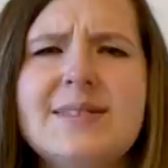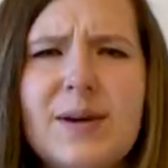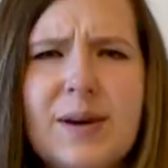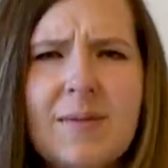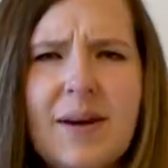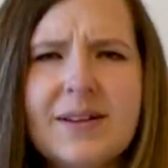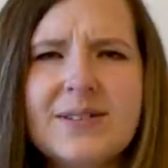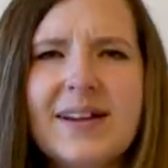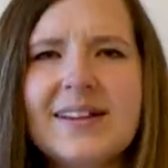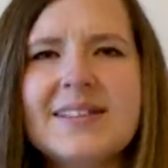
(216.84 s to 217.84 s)
sodium
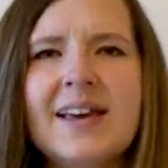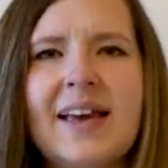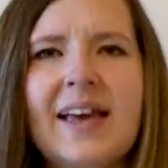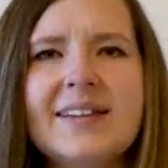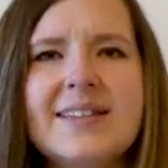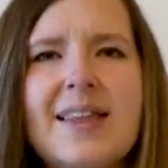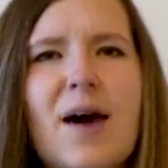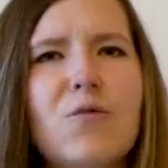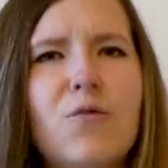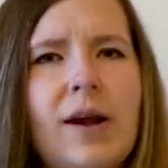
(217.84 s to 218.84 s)
nitrate? Isn't
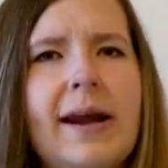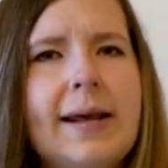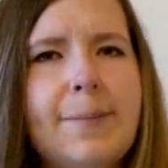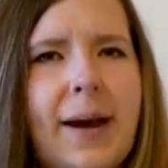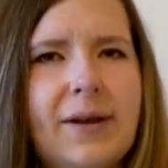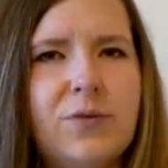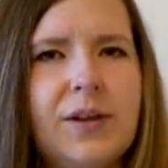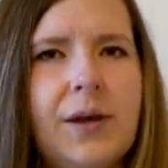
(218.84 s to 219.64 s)
that really bad for